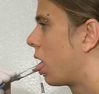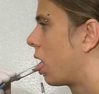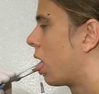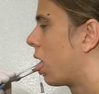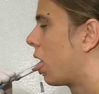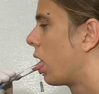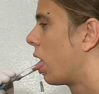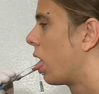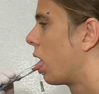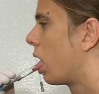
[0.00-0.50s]

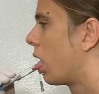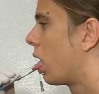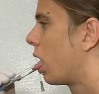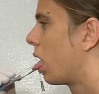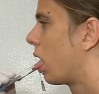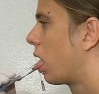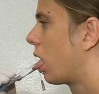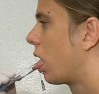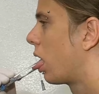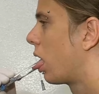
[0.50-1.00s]

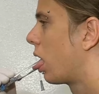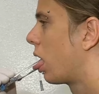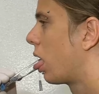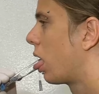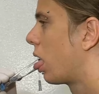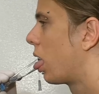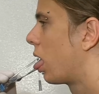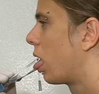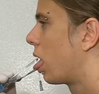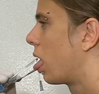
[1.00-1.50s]

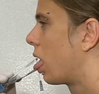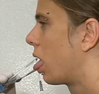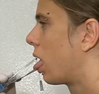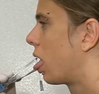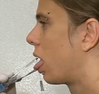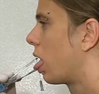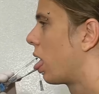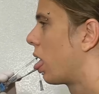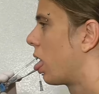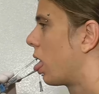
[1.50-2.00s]

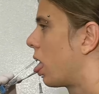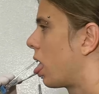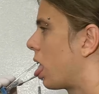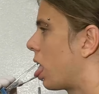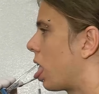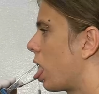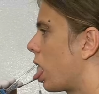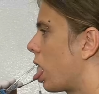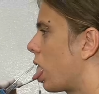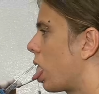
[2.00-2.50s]

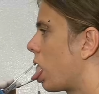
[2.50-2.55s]
[no speech]